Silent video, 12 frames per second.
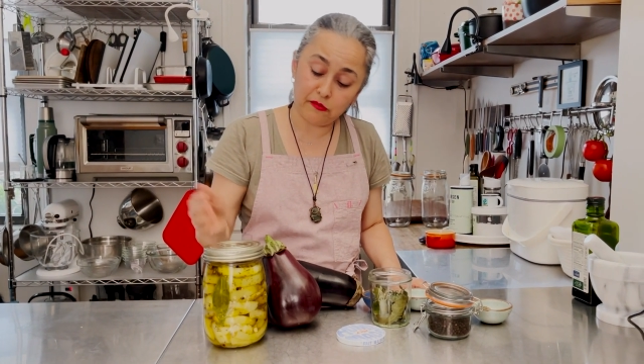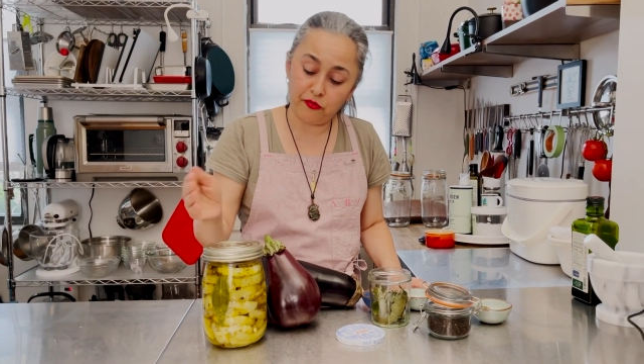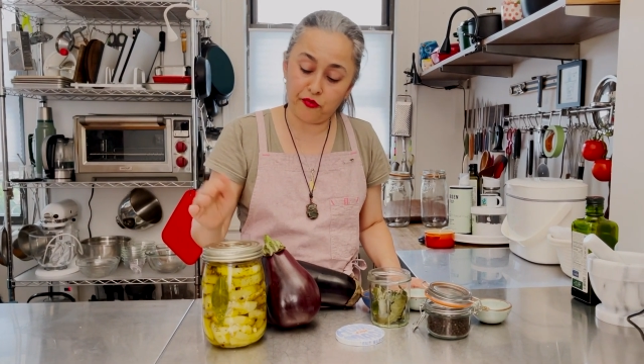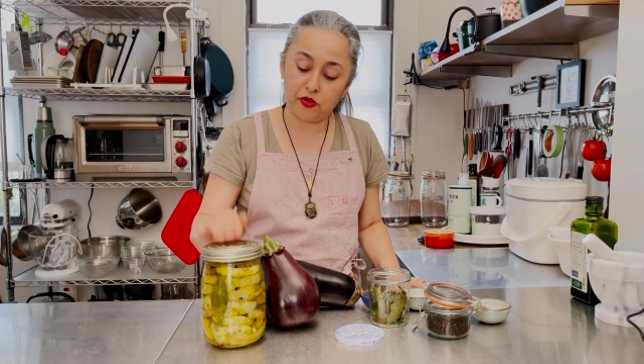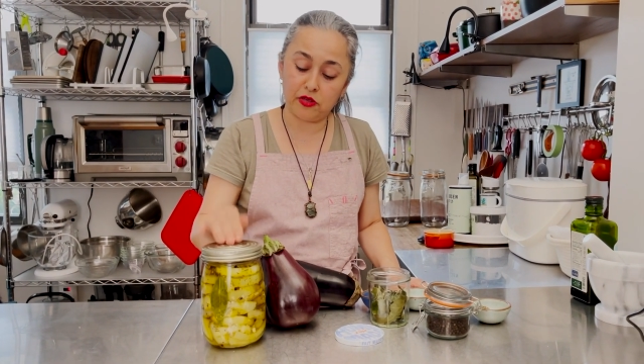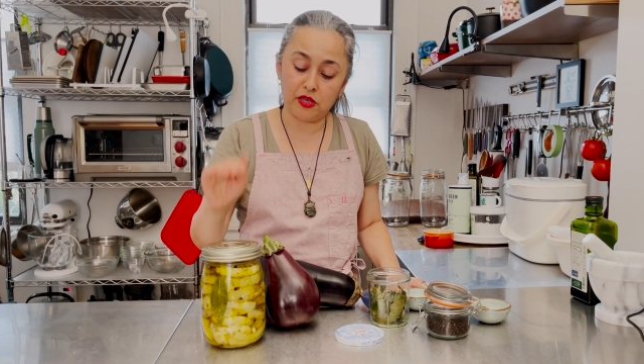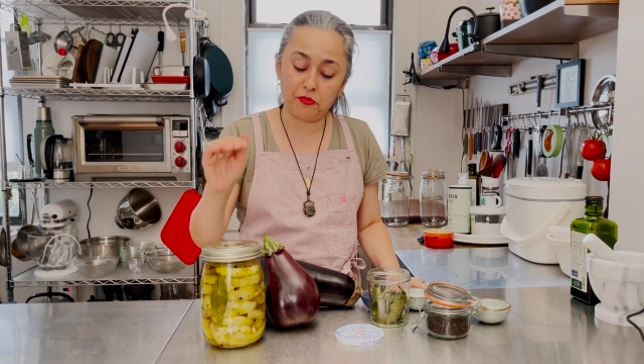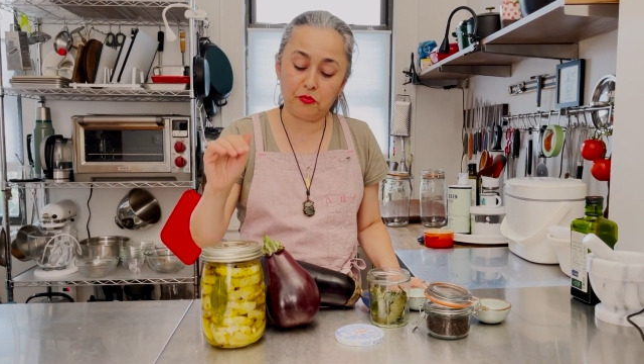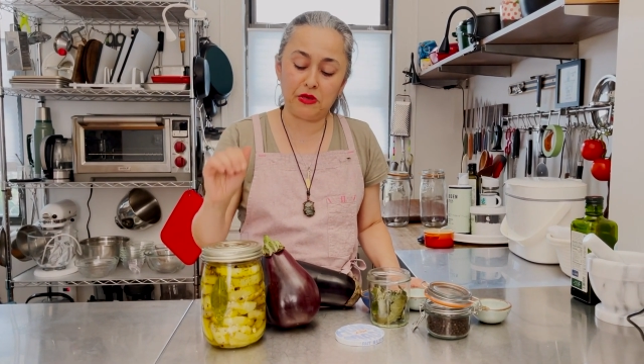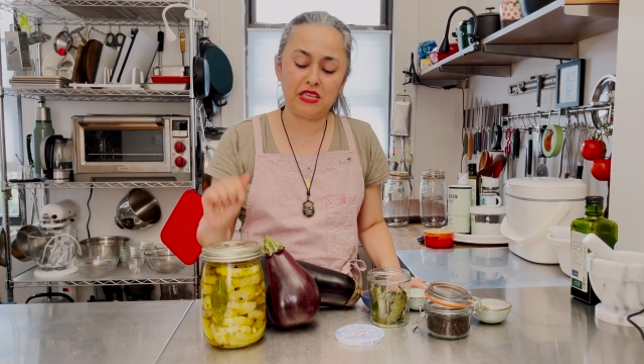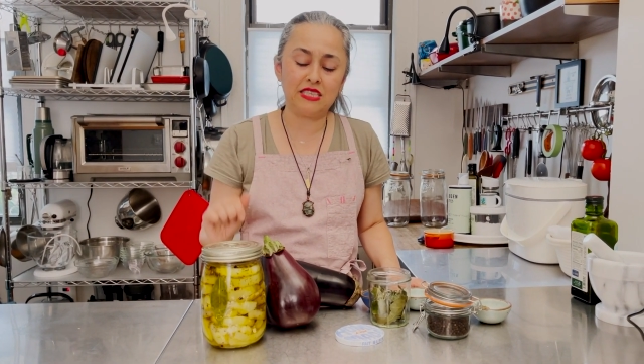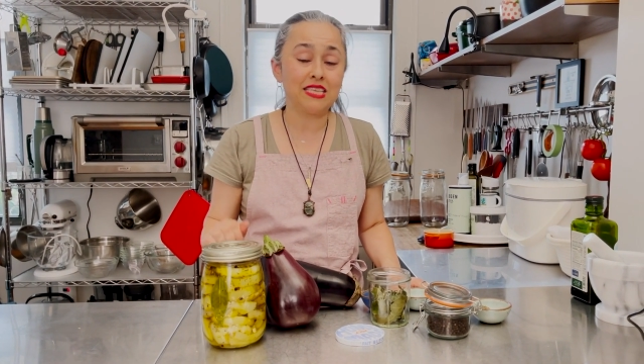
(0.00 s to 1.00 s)
for giving me
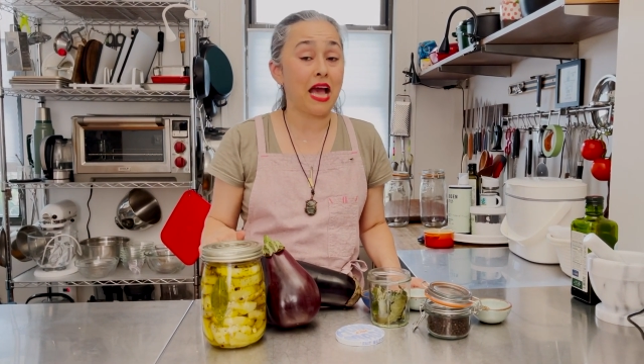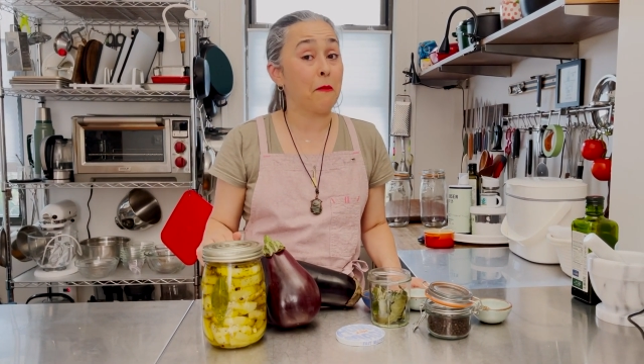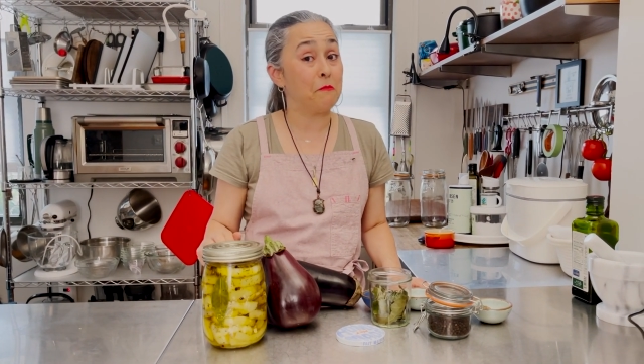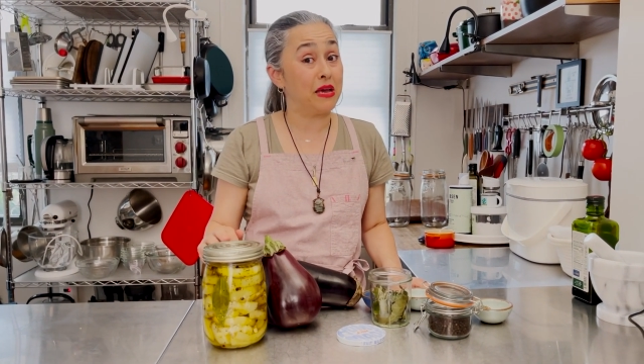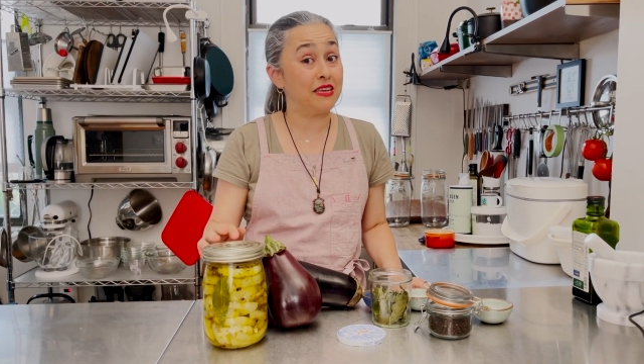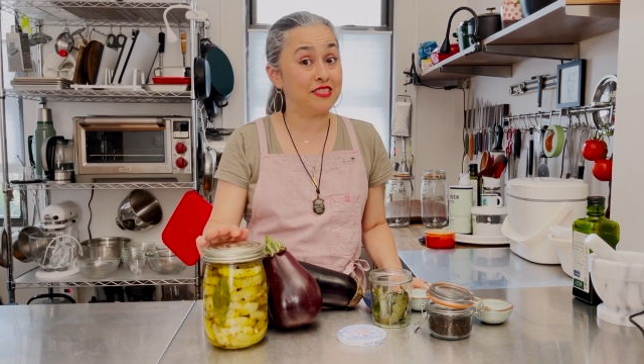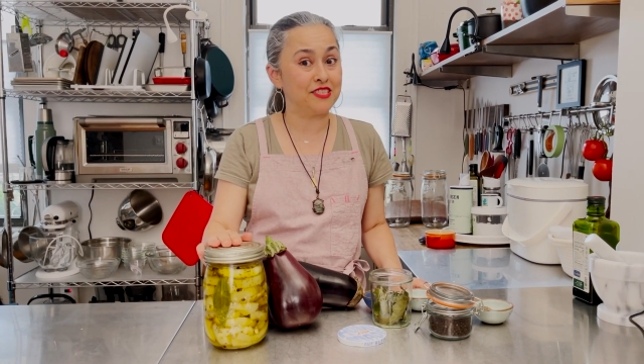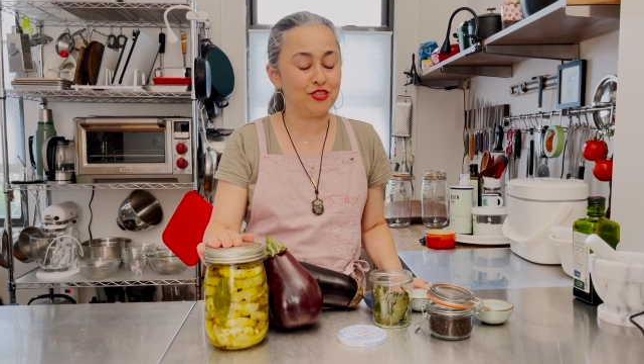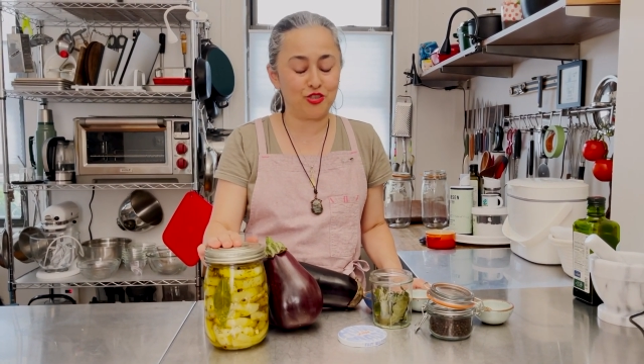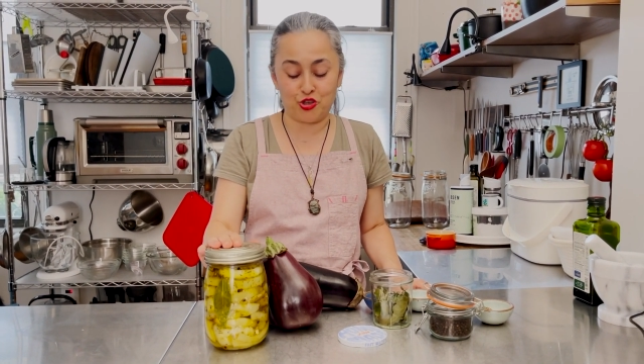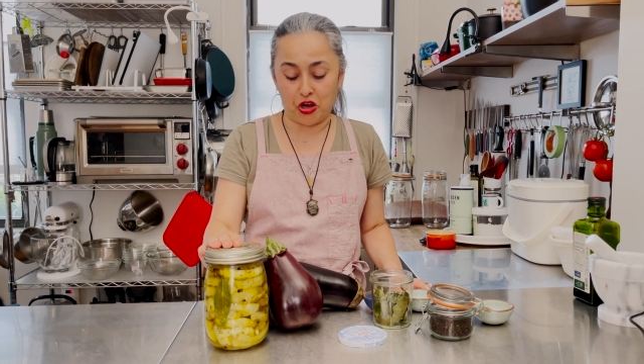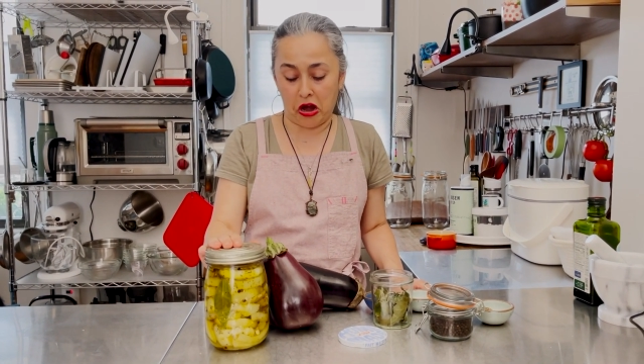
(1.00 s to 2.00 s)
these
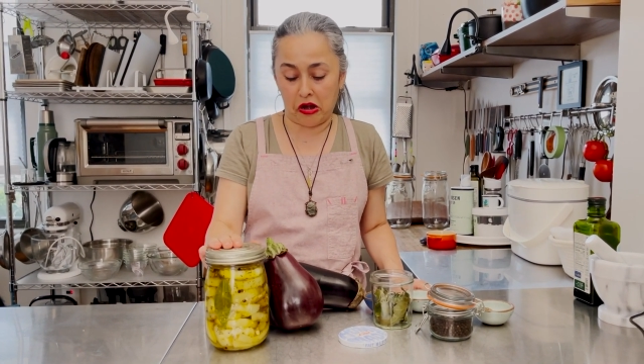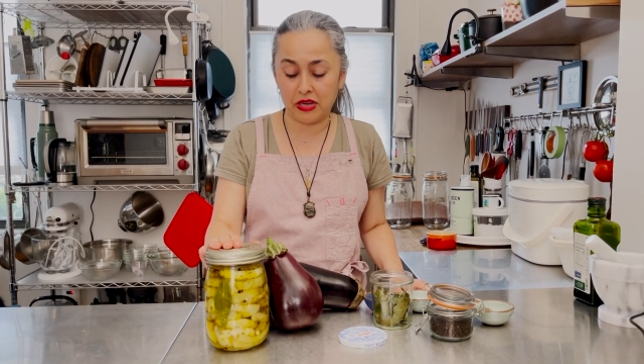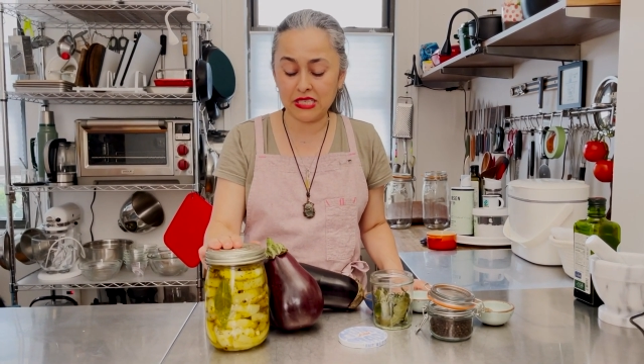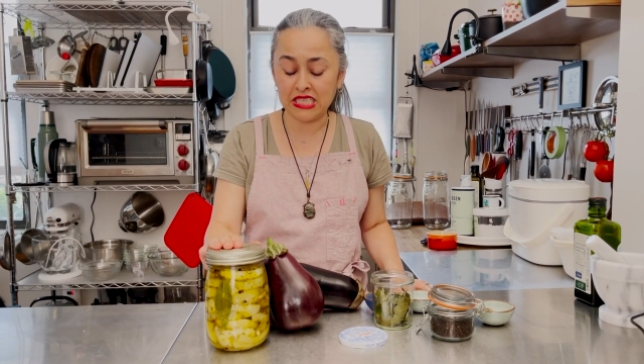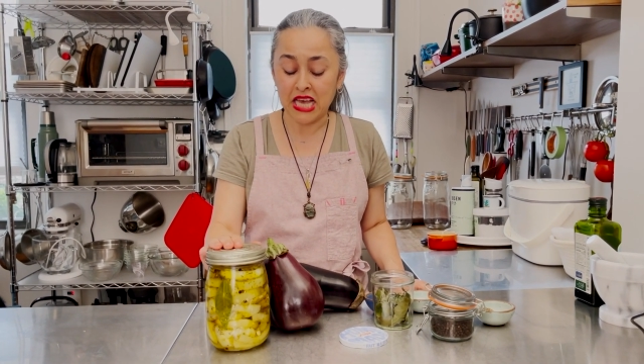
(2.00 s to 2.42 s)
amazing jars.